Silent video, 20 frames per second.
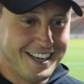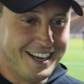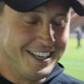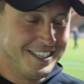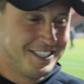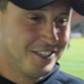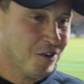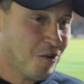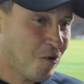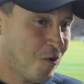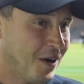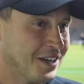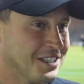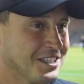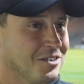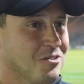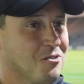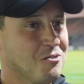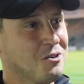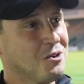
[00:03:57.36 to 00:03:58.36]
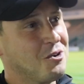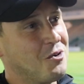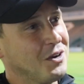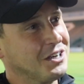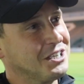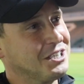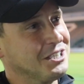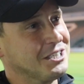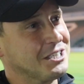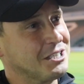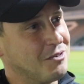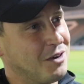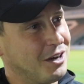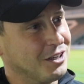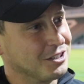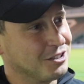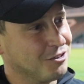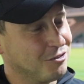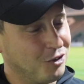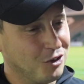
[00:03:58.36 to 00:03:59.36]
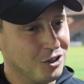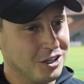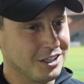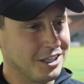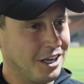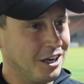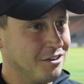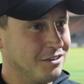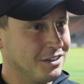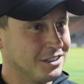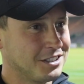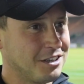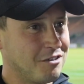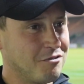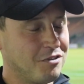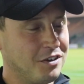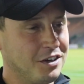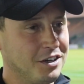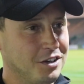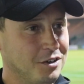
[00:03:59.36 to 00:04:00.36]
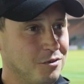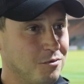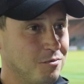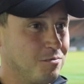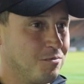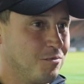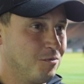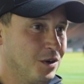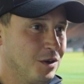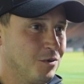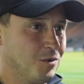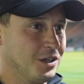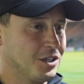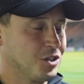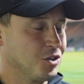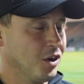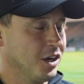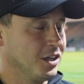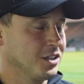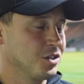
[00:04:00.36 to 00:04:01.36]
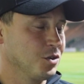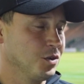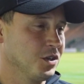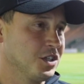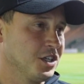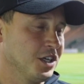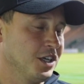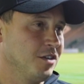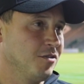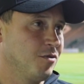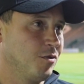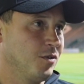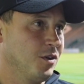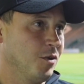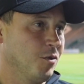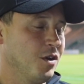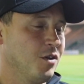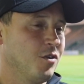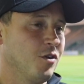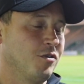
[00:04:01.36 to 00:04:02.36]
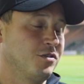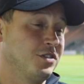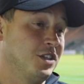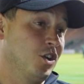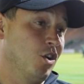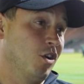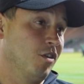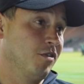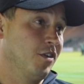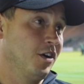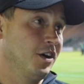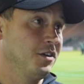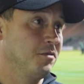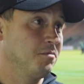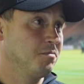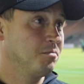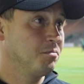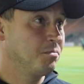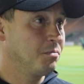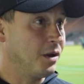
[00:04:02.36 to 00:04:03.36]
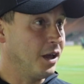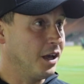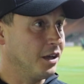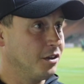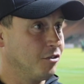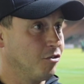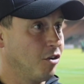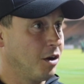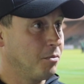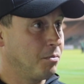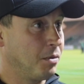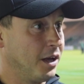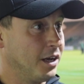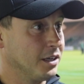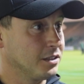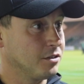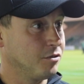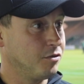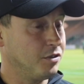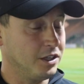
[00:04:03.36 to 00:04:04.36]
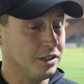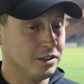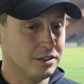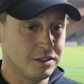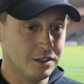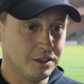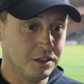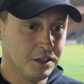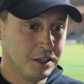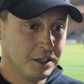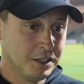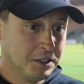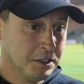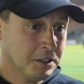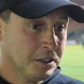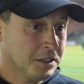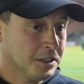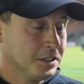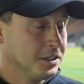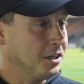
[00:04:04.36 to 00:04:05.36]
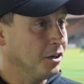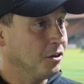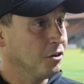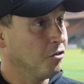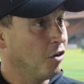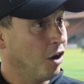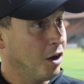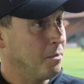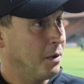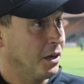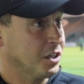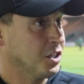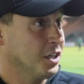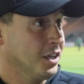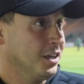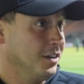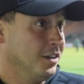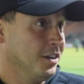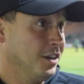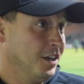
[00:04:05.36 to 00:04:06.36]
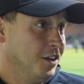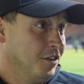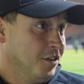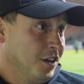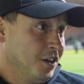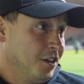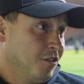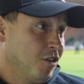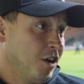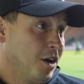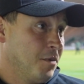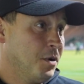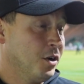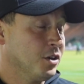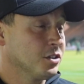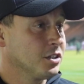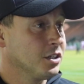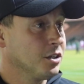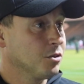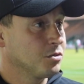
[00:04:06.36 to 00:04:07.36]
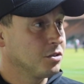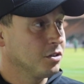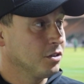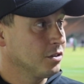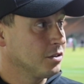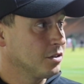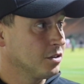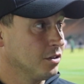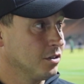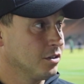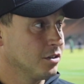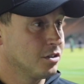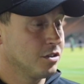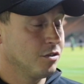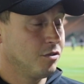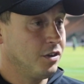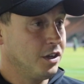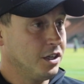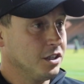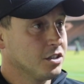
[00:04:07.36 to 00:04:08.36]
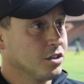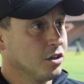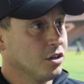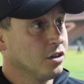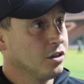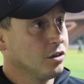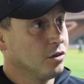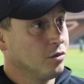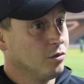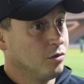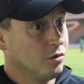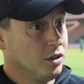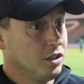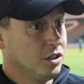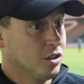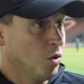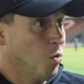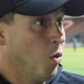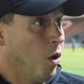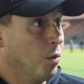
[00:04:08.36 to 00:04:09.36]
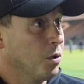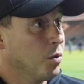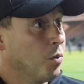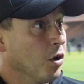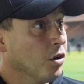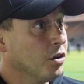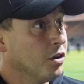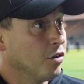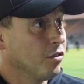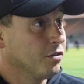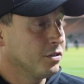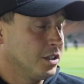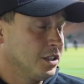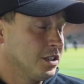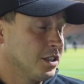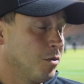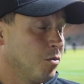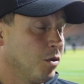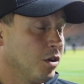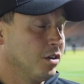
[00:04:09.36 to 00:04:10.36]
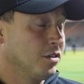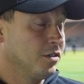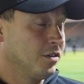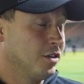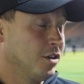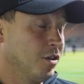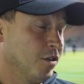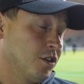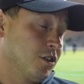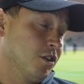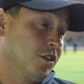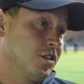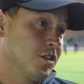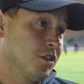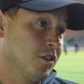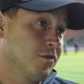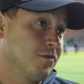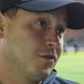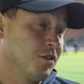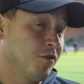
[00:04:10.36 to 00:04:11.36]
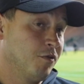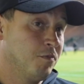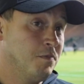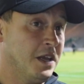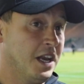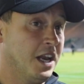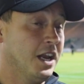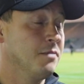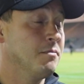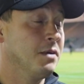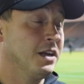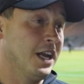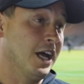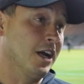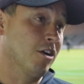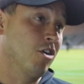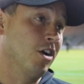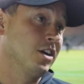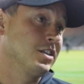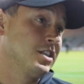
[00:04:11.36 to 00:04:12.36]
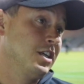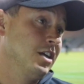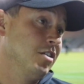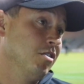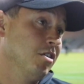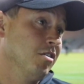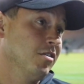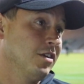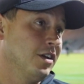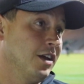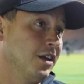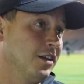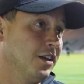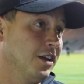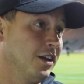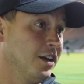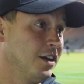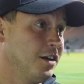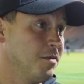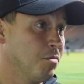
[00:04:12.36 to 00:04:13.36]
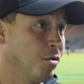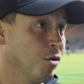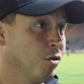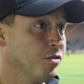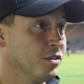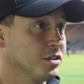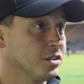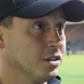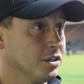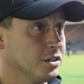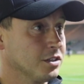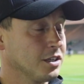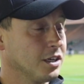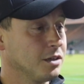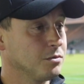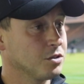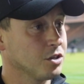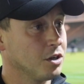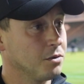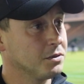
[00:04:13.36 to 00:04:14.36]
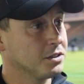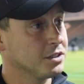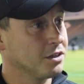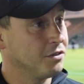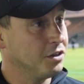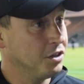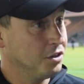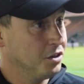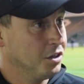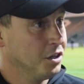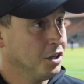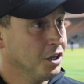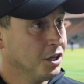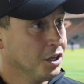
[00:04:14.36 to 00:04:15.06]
It's always an awkward question to answer for you, Dave. It's something that we're trying to achieve. We've obviously got to find the right player to fit into the right budget and the right personnel to fit into what we want, and obviously someone that to meet that criteria and then improve us at the same time is something that